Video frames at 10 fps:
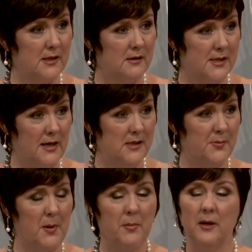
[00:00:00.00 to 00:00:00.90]
I'll say to
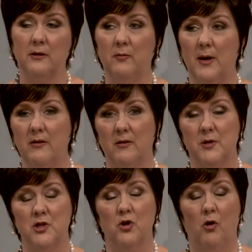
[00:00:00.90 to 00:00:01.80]
people, I'll do anything,
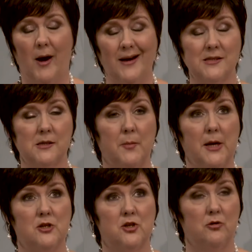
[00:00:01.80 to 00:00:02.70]
but don't ask me
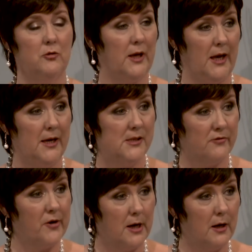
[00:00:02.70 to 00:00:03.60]
to do the
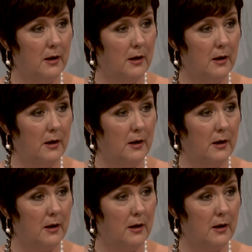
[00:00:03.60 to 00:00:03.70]
catering.